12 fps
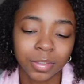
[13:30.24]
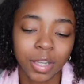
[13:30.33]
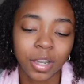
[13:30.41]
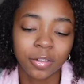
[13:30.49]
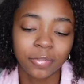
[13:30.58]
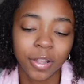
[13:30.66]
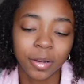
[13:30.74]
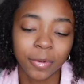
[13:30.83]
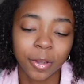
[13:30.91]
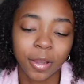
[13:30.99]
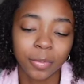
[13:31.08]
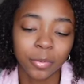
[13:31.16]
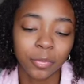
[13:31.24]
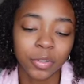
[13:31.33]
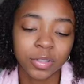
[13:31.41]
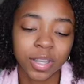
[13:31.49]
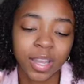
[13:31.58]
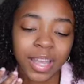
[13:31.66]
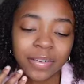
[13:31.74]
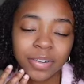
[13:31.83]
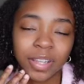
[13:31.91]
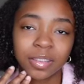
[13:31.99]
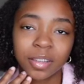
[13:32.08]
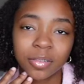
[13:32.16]
y'all can follow me on Apple Music. I have
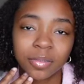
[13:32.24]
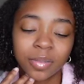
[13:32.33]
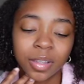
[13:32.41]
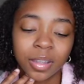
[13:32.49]
nothing